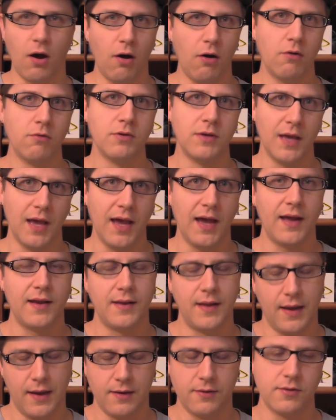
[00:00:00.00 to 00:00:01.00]
oh
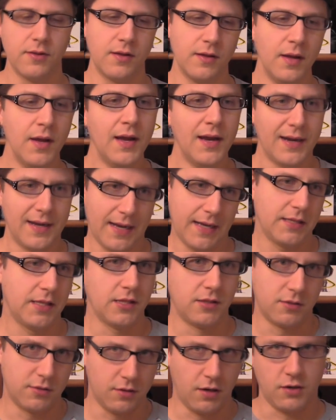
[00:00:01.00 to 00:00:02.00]
yeah, now that
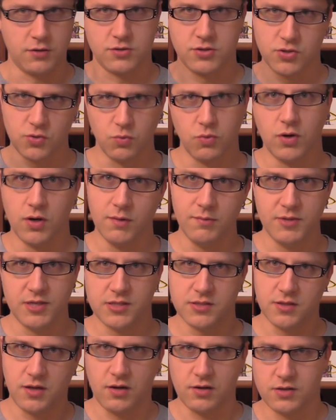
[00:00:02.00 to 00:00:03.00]
the doctor's a
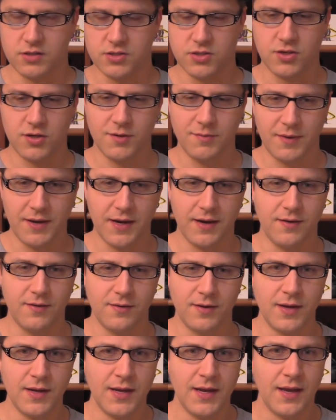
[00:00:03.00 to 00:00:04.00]
woman is all concerned
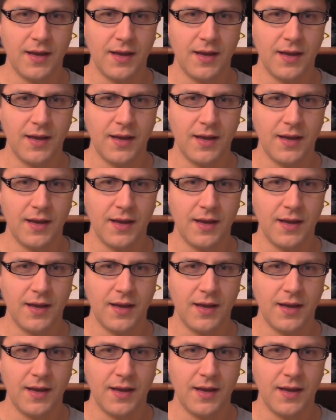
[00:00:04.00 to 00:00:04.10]
about